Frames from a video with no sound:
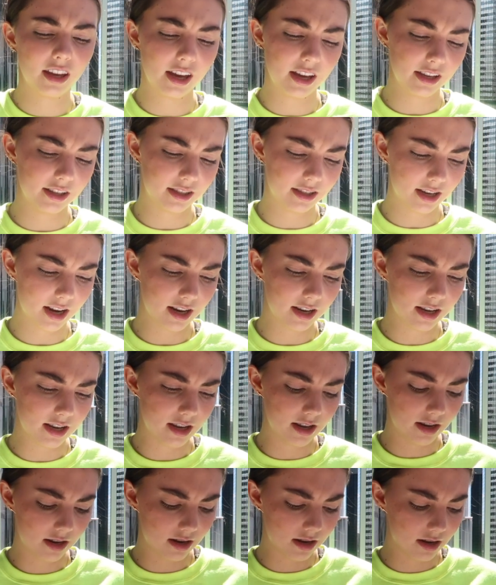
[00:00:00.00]
case
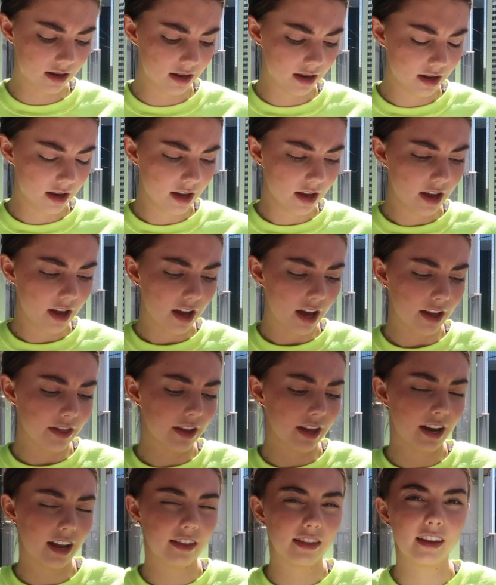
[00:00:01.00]
study, and
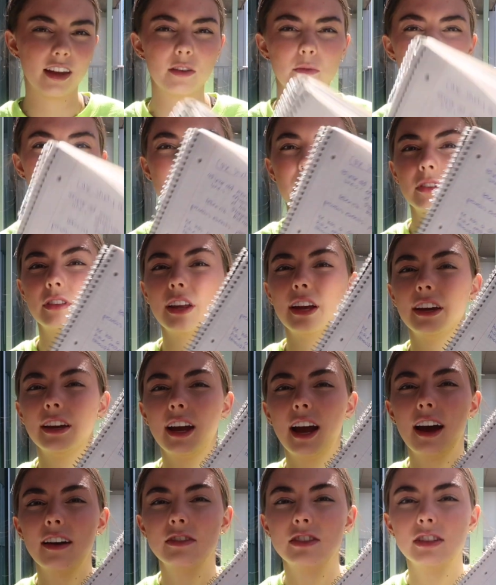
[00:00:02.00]
then at the end we would like
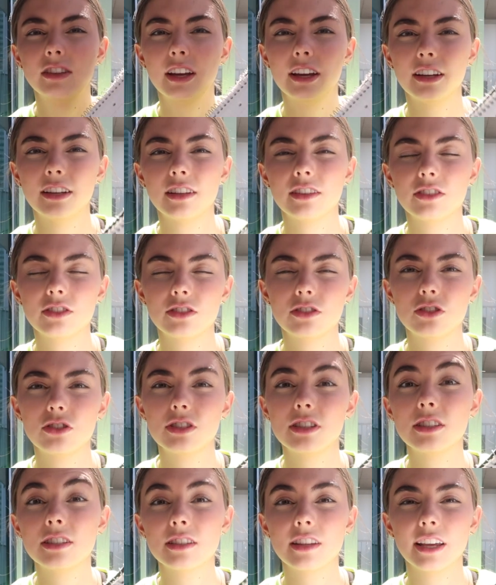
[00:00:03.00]
have to like
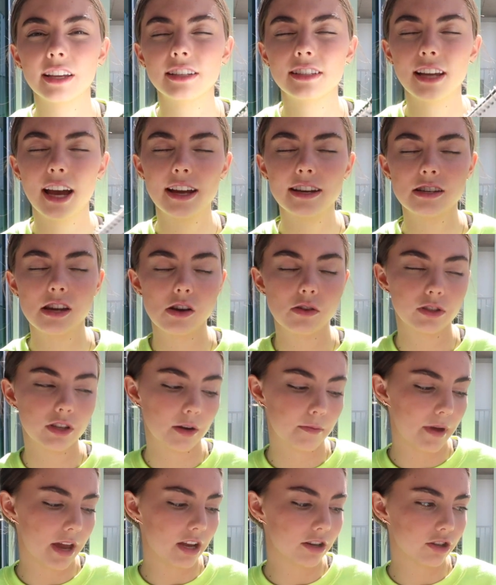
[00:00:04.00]
diagnose
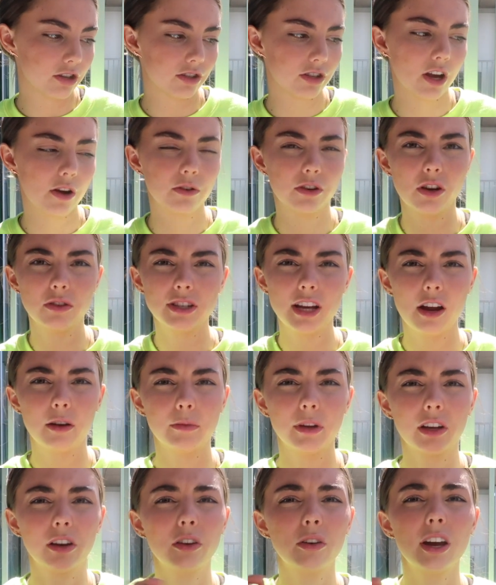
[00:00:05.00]
our patient. So I would go down and
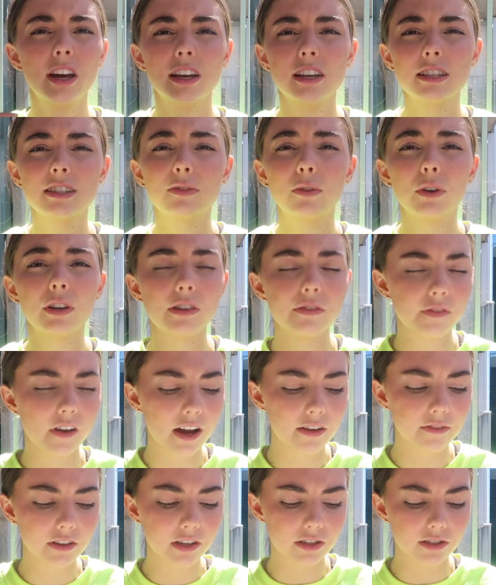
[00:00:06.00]
be like, okay, he's
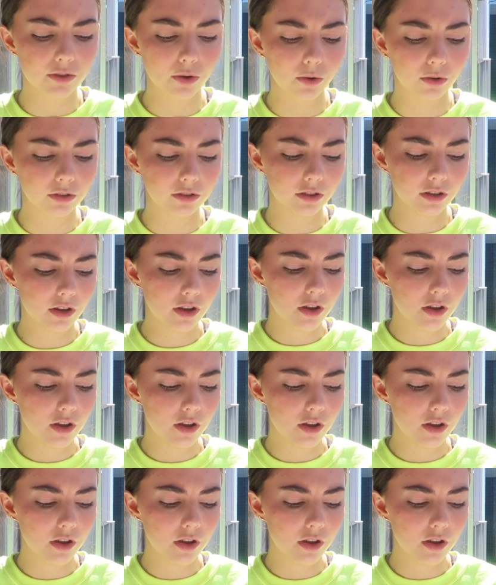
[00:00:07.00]
45 years old.